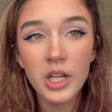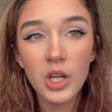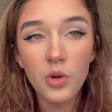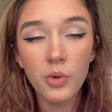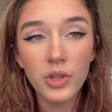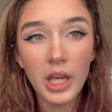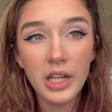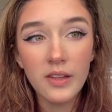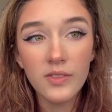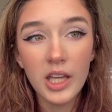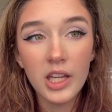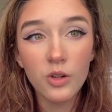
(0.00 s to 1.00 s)
with any of
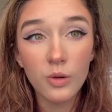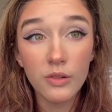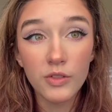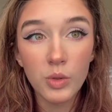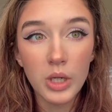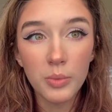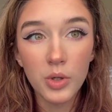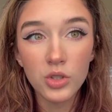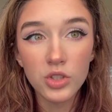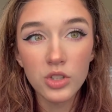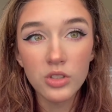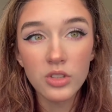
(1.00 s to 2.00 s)
that, or if you want to
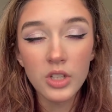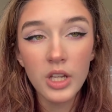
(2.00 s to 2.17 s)
purchase